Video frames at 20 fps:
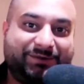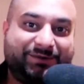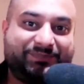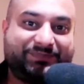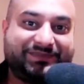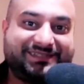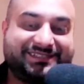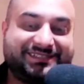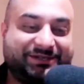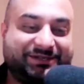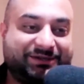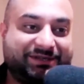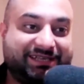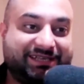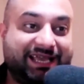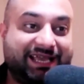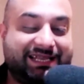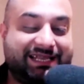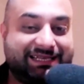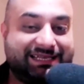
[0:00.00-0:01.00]
So
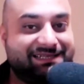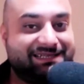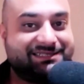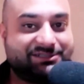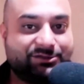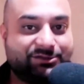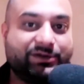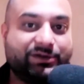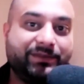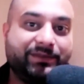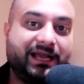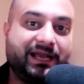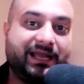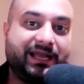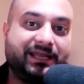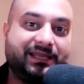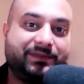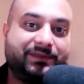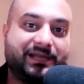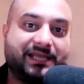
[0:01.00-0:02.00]
yeah, a little story
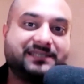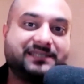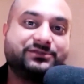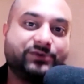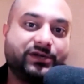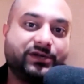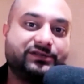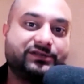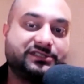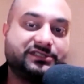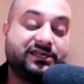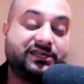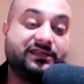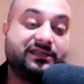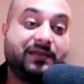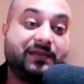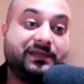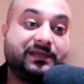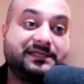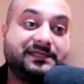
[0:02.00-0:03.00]
behind it, but I just wanted to share
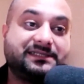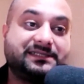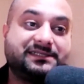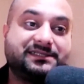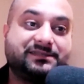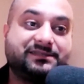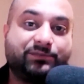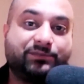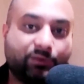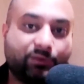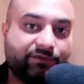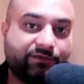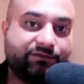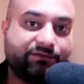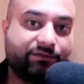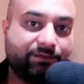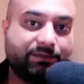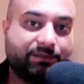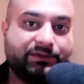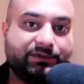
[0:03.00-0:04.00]
that because it's important
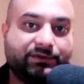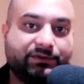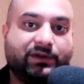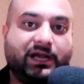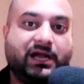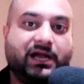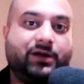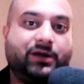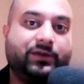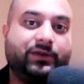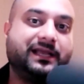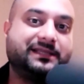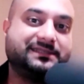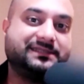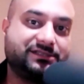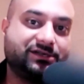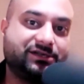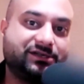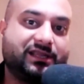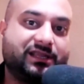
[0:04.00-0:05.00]
for people to know how it got
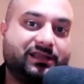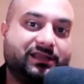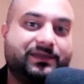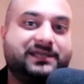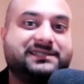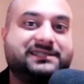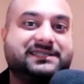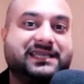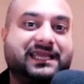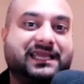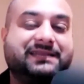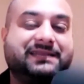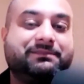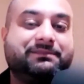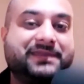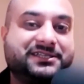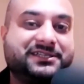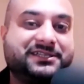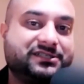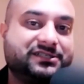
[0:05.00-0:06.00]
started, because it had a
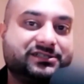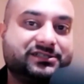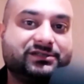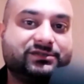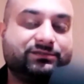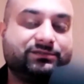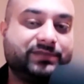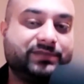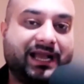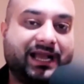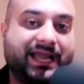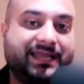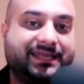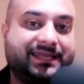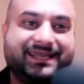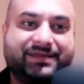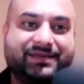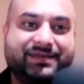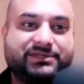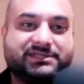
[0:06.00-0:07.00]
mission behind
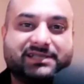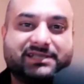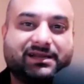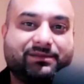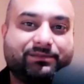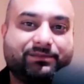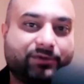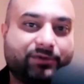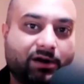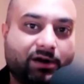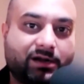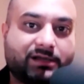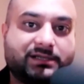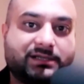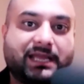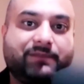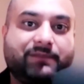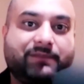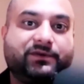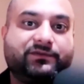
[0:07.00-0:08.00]
it. It was not a product
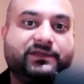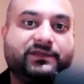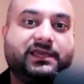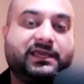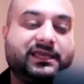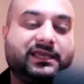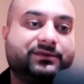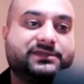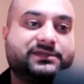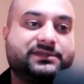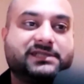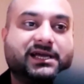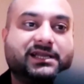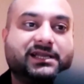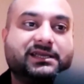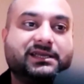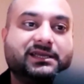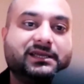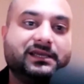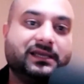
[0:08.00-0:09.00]
type of thing. It was
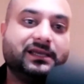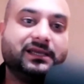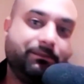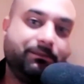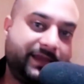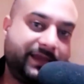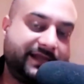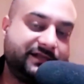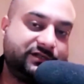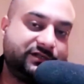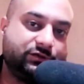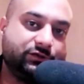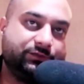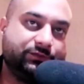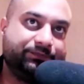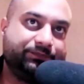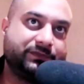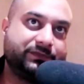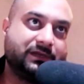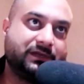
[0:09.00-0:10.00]
not meant to
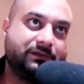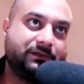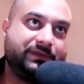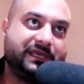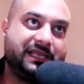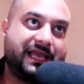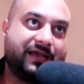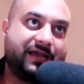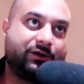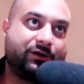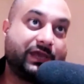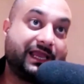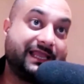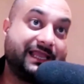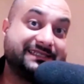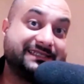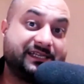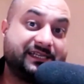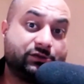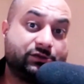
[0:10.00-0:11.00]
be like, okay,
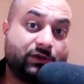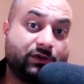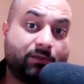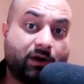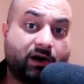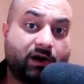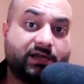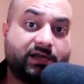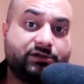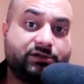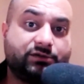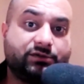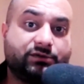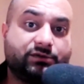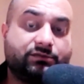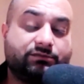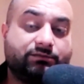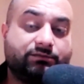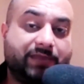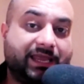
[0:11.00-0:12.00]
let's get into the market to
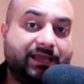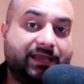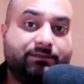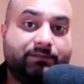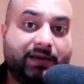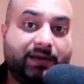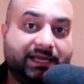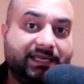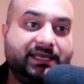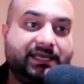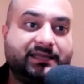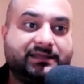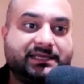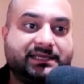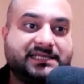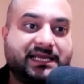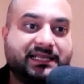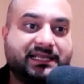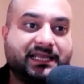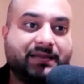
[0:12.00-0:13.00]
make money and
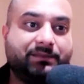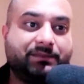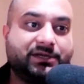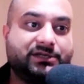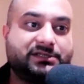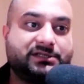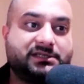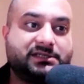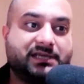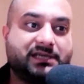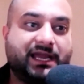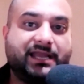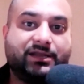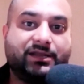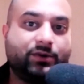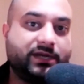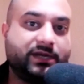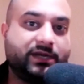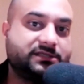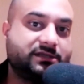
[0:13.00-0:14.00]
things like that, because I
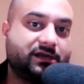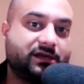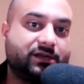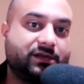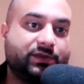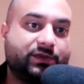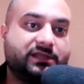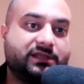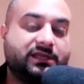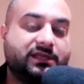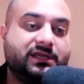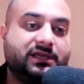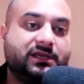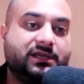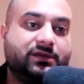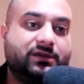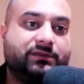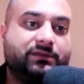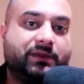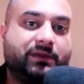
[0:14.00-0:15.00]
know I started with
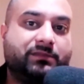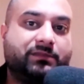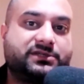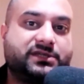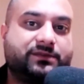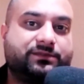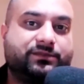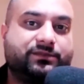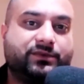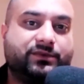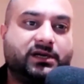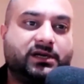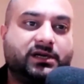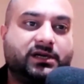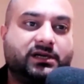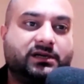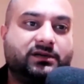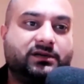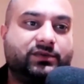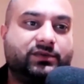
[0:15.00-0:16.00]
membership
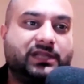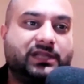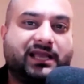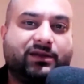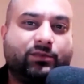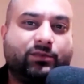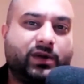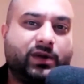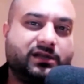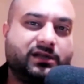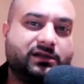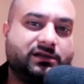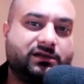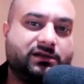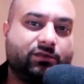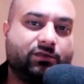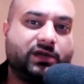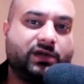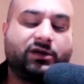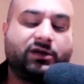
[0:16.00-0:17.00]
with like a
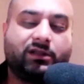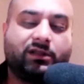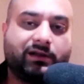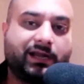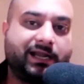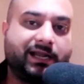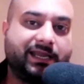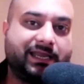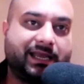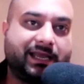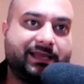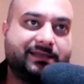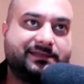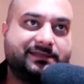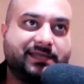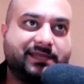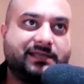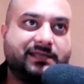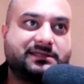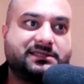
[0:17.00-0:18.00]

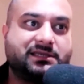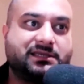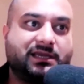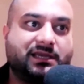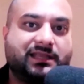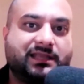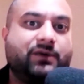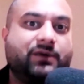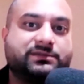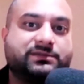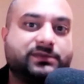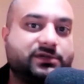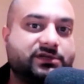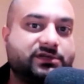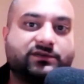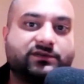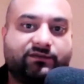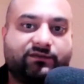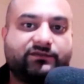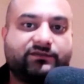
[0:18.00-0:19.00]
$1.99, and that was
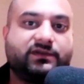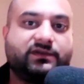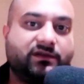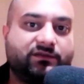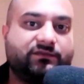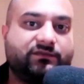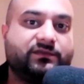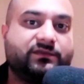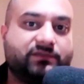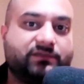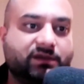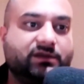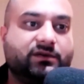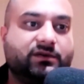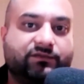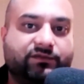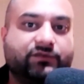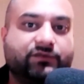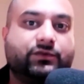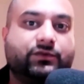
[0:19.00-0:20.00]
because of a
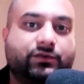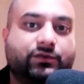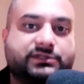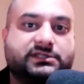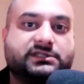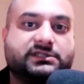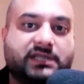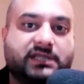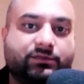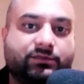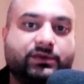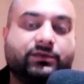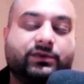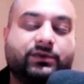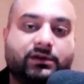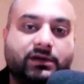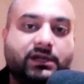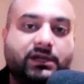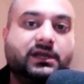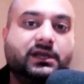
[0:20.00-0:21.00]
few courses that we
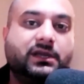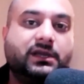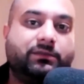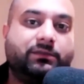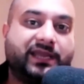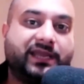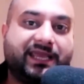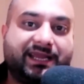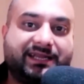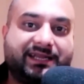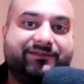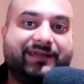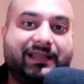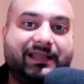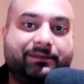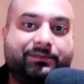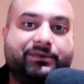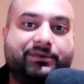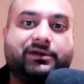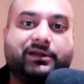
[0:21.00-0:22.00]
were bringing in
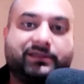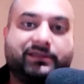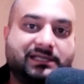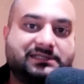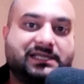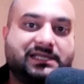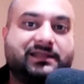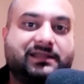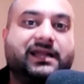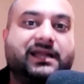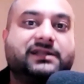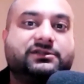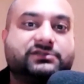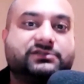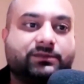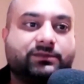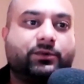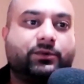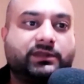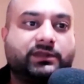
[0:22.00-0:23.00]
developer and things like that to
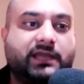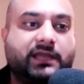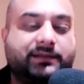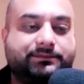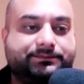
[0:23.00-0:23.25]
support that.